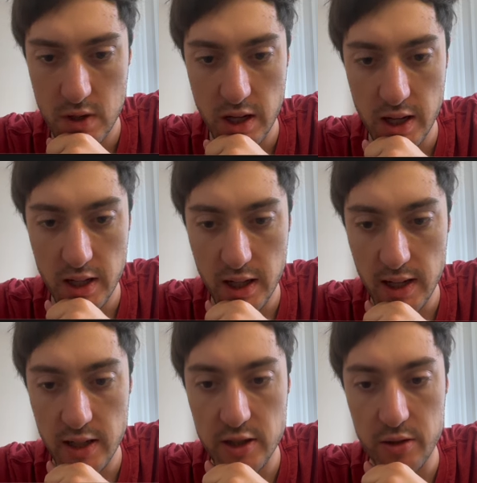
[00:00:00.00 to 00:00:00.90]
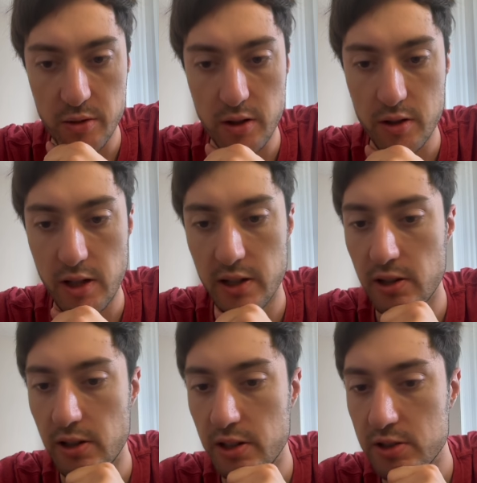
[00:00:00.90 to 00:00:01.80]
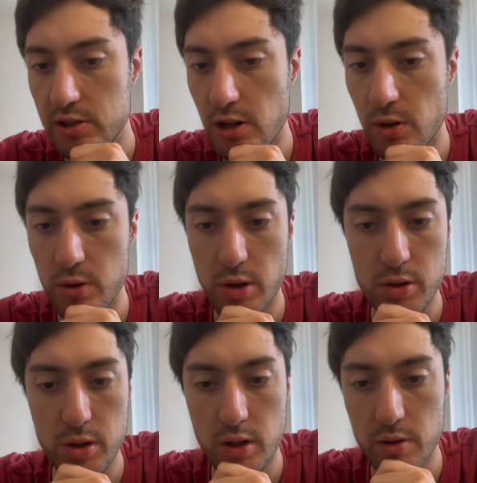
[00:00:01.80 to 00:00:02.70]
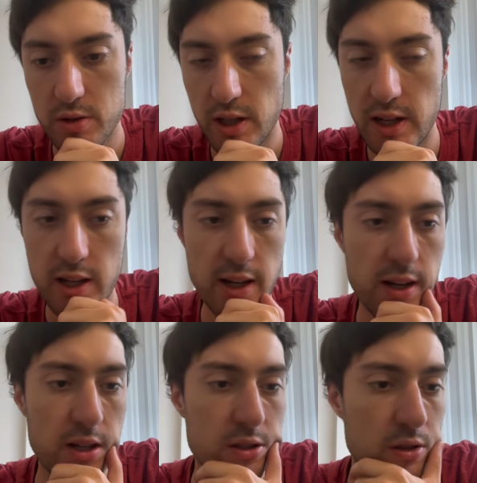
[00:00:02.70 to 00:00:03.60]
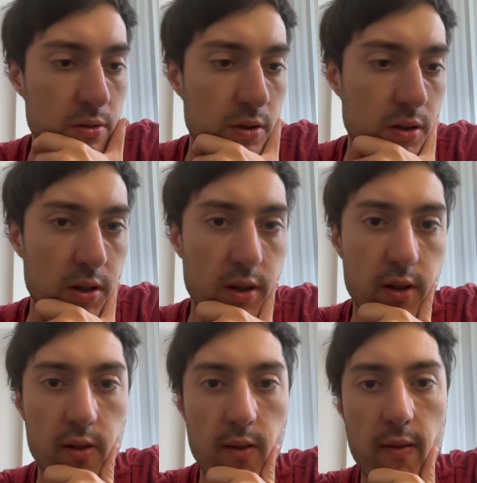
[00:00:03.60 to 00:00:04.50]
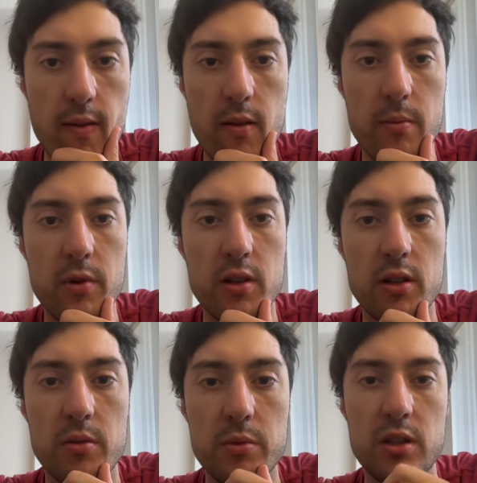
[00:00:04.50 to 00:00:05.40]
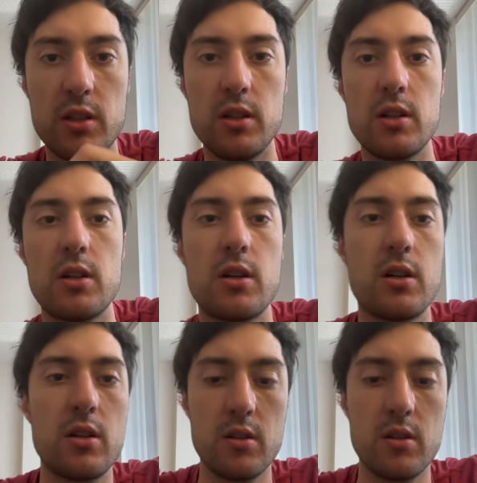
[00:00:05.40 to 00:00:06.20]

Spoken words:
8082. Okay, here it is. So localhost 8082. I'm gonna come here,